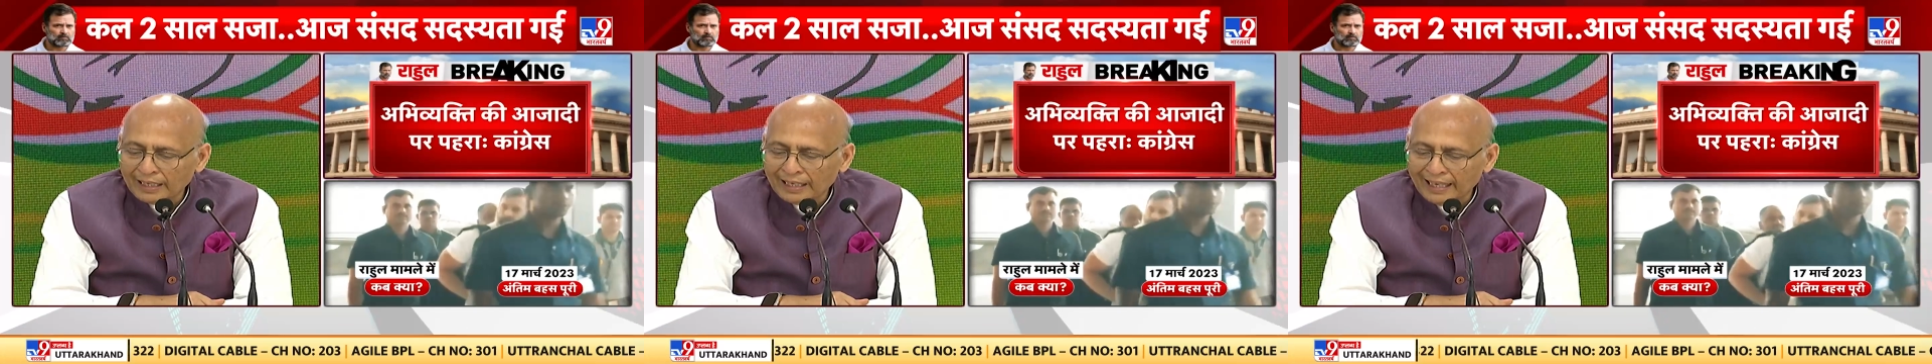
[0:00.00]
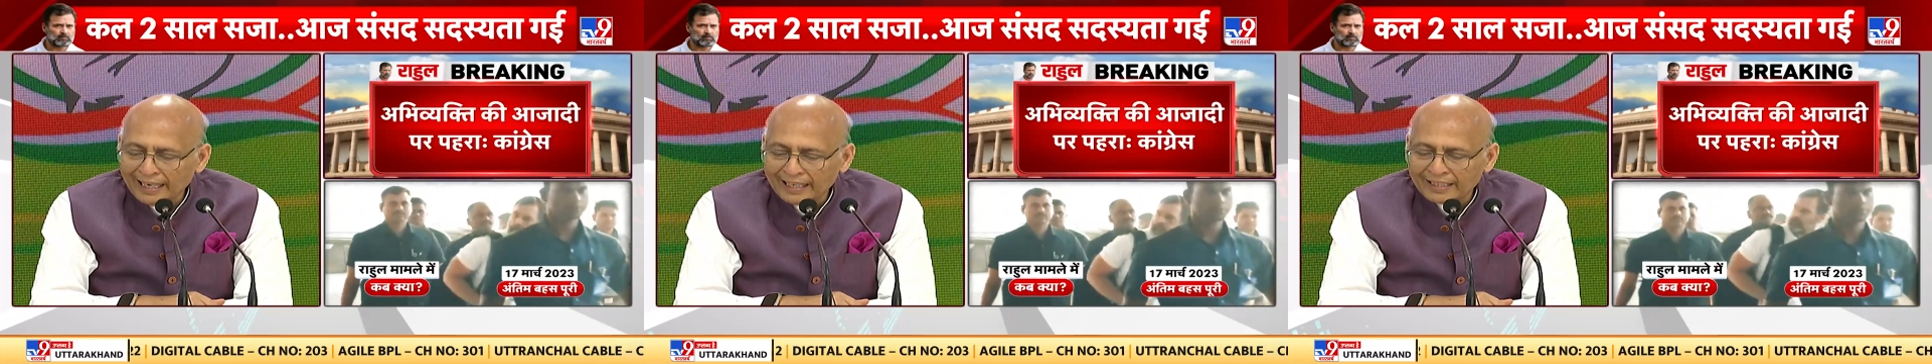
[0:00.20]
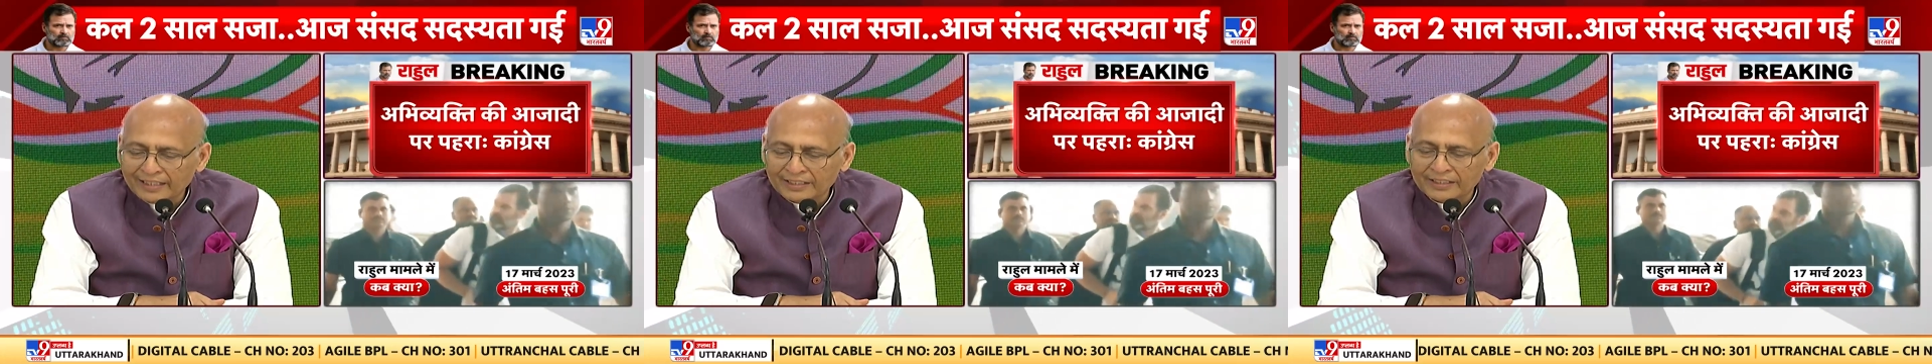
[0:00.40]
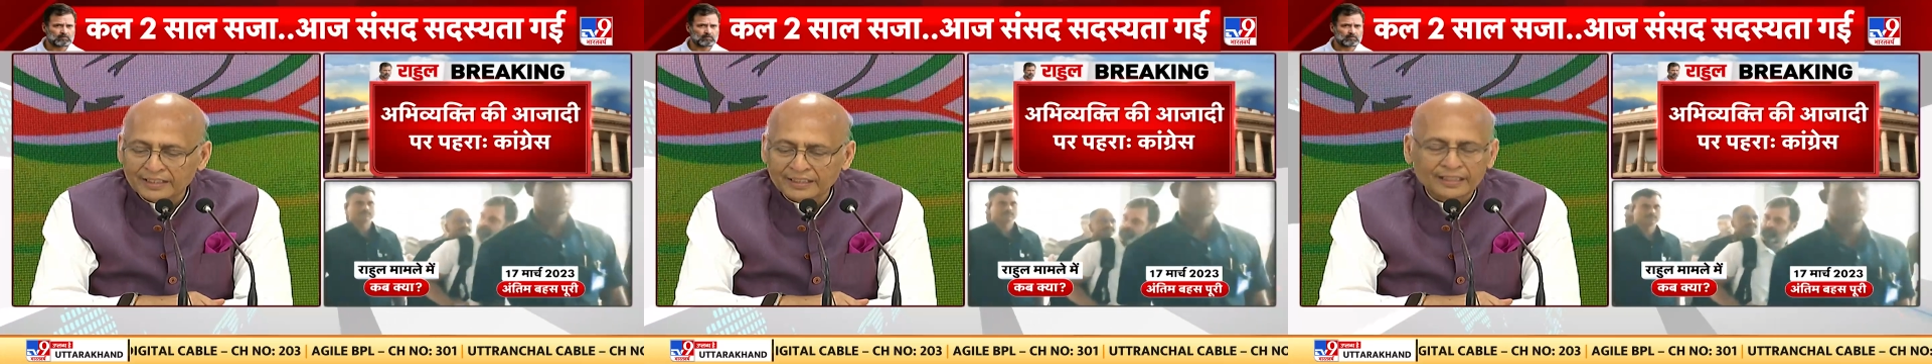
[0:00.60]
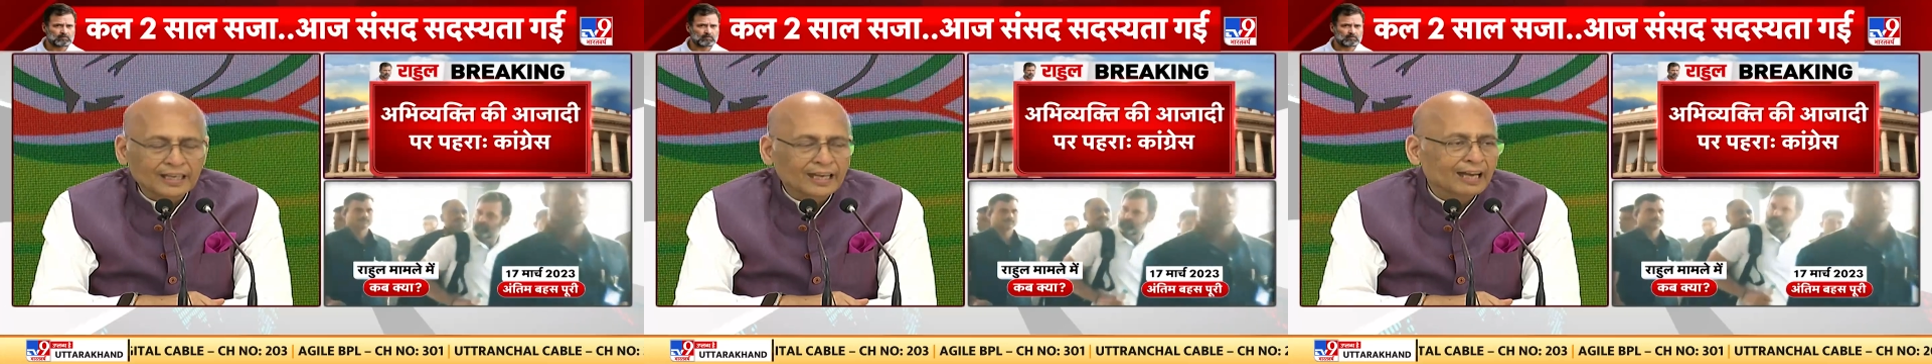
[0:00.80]

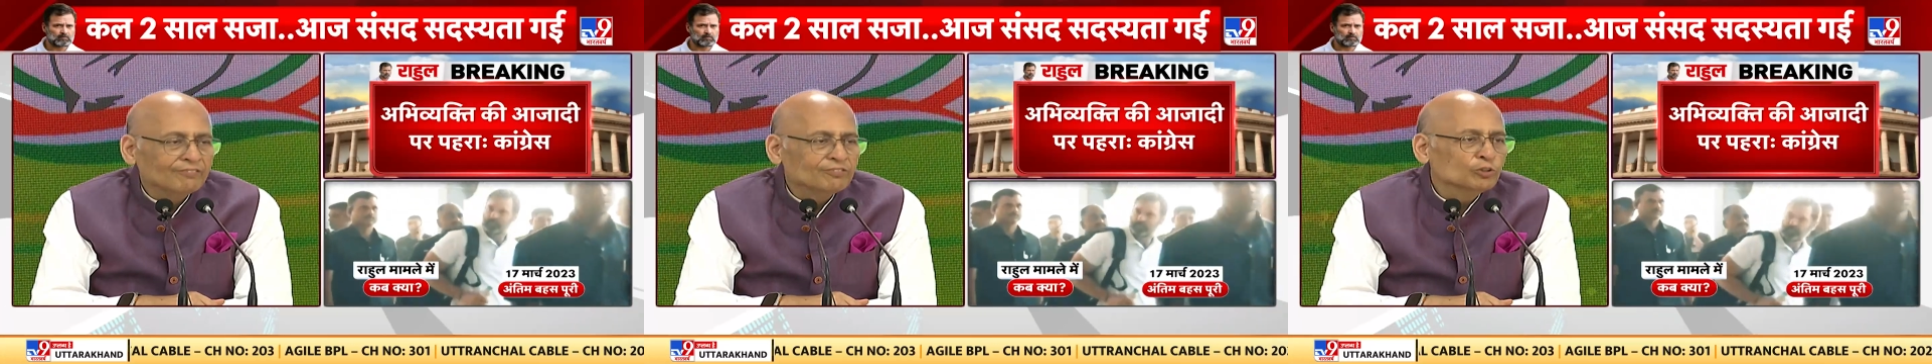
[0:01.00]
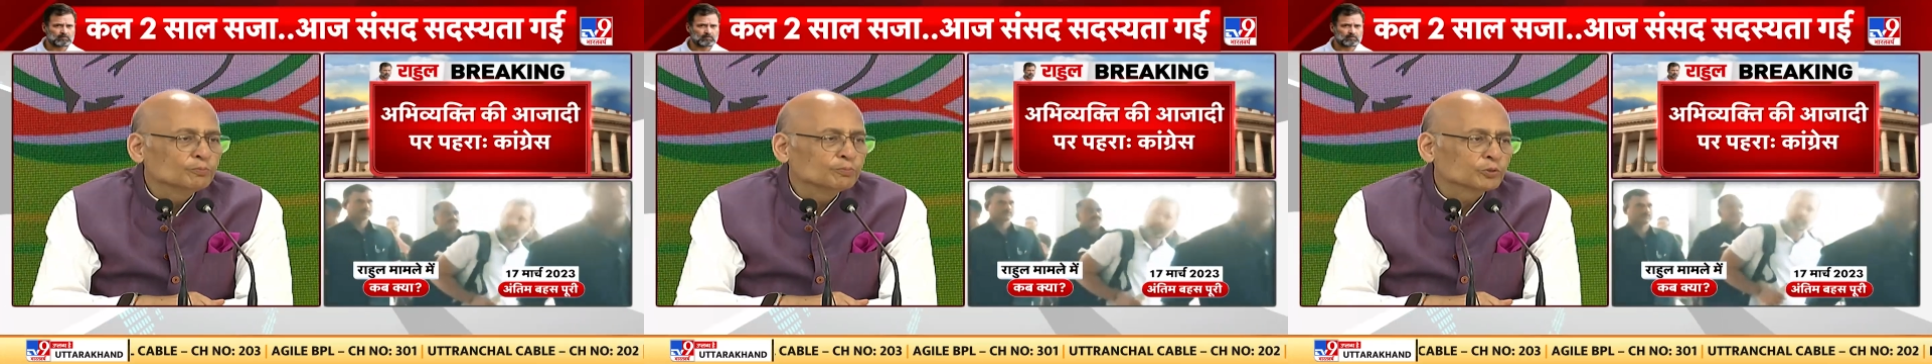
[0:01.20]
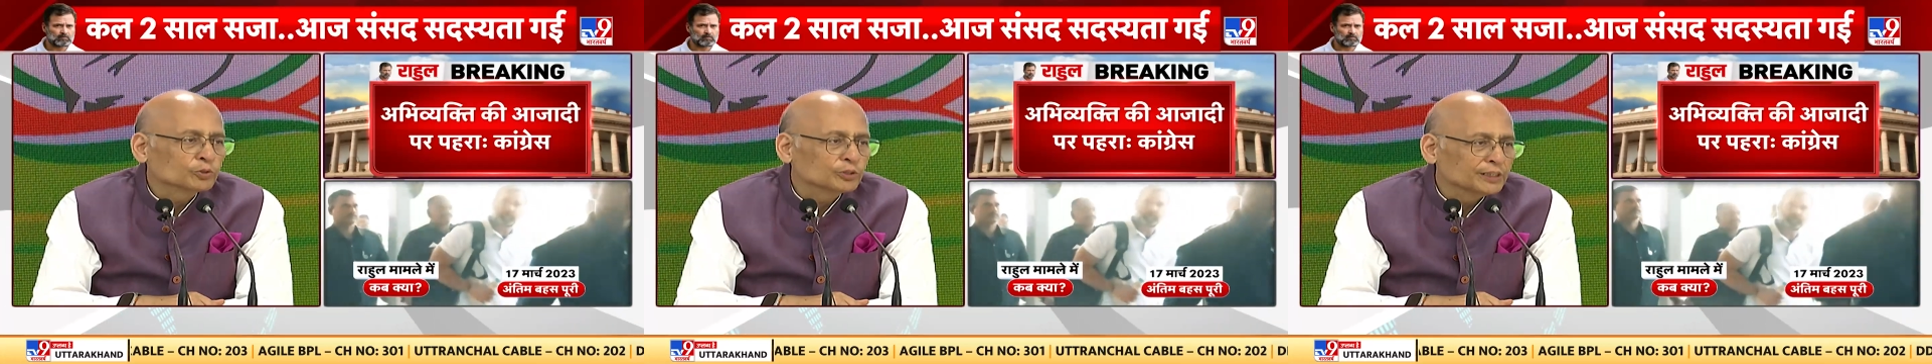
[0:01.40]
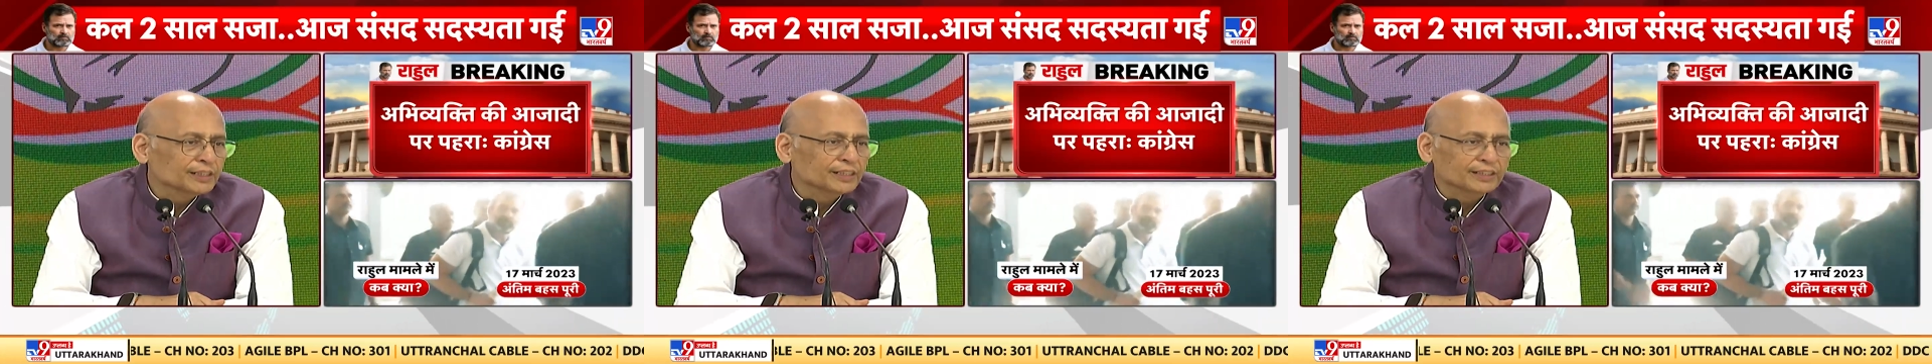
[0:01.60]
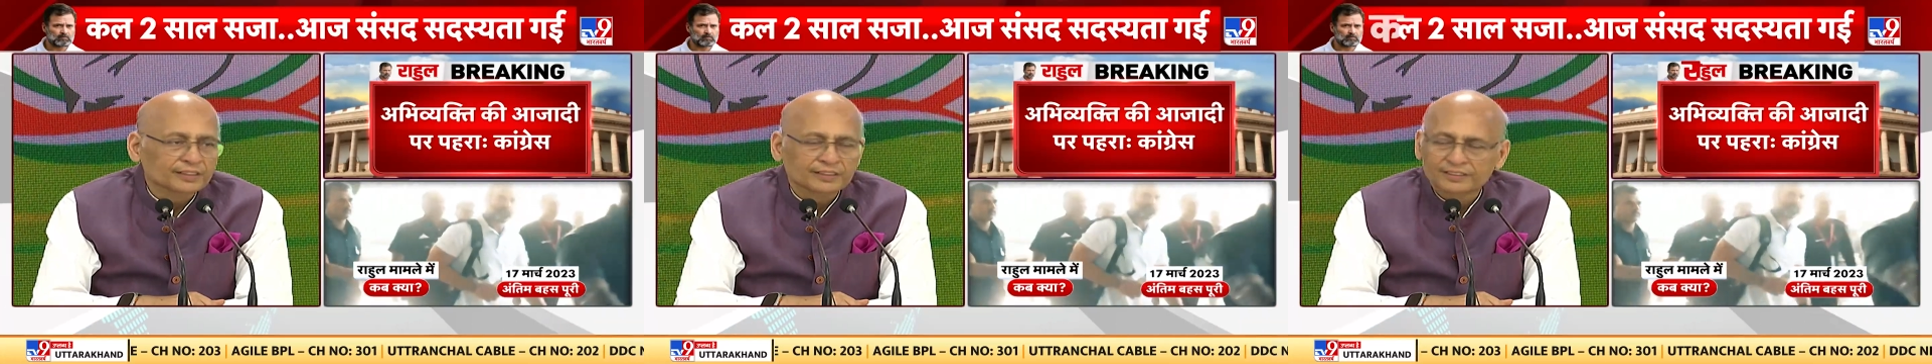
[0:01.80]
alacrity have you
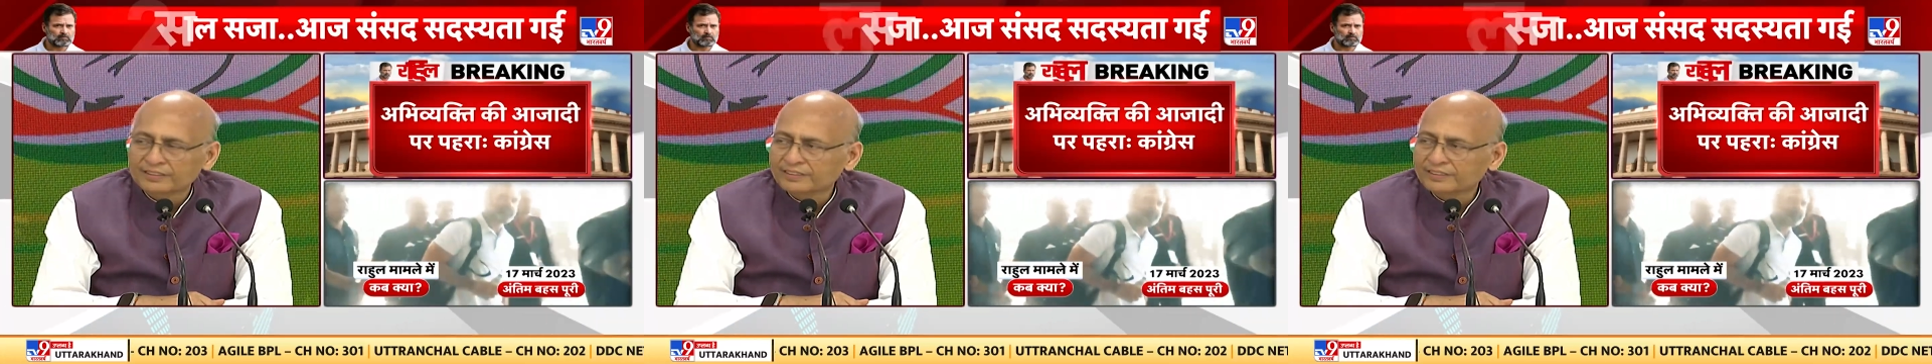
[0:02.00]
proceeded.